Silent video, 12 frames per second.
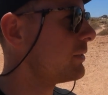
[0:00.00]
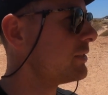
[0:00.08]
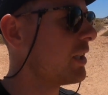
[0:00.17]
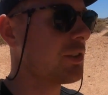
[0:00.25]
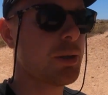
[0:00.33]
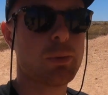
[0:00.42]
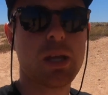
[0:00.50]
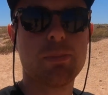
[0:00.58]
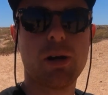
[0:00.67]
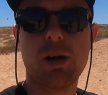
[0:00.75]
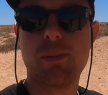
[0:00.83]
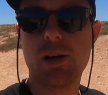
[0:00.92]
Yeah, WA
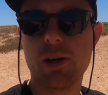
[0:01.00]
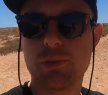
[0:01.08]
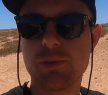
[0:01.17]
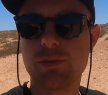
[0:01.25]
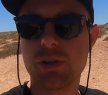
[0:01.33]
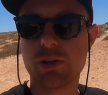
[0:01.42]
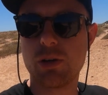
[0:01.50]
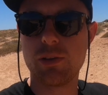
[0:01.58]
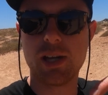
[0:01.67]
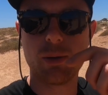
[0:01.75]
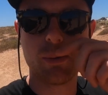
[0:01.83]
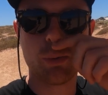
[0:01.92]
Park Pass. We've already got
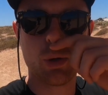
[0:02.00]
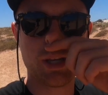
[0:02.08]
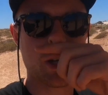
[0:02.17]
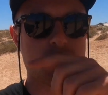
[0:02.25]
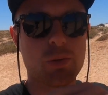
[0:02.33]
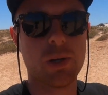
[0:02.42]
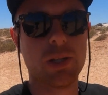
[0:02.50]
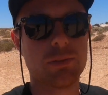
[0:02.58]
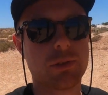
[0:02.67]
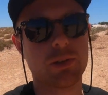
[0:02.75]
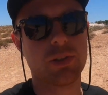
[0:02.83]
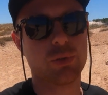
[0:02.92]
that. We bought an annual one
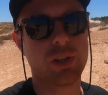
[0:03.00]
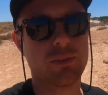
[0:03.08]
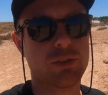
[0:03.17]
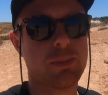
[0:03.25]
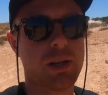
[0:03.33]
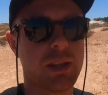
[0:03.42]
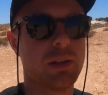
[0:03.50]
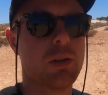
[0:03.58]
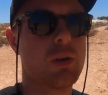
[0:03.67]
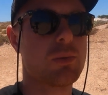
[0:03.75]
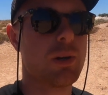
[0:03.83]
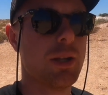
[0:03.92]
because it'll save us money in the
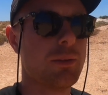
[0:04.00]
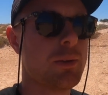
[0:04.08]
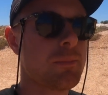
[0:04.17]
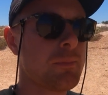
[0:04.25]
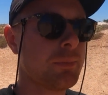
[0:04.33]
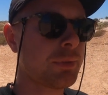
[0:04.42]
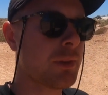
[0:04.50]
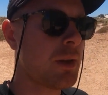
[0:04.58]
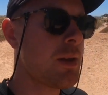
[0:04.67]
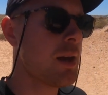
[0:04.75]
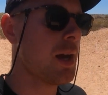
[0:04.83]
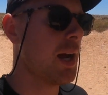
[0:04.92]
long run.
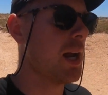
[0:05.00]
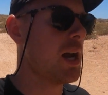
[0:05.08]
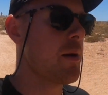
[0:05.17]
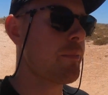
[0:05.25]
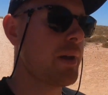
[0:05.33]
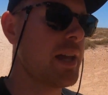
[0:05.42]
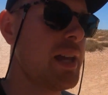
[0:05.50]
But